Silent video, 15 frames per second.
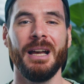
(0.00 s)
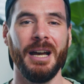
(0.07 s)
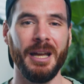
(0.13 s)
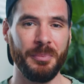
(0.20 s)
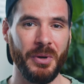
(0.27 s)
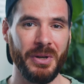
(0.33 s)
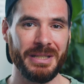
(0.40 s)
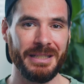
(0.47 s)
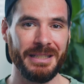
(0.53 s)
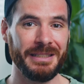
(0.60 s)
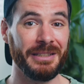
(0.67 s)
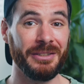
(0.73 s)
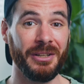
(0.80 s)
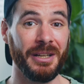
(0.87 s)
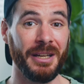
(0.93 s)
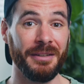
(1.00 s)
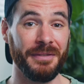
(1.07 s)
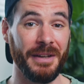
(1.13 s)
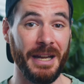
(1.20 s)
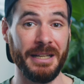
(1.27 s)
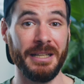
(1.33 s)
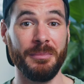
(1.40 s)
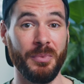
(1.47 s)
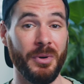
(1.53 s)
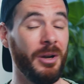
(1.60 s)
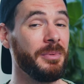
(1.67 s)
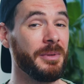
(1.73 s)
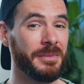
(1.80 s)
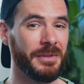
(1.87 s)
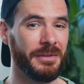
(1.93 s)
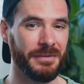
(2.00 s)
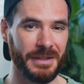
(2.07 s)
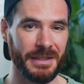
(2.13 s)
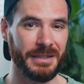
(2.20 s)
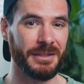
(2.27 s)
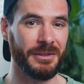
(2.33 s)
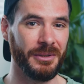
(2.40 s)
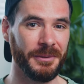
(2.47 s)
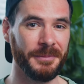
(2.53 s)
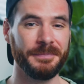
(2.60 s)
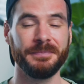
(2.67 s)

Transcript: I personally did not have any problems with this though.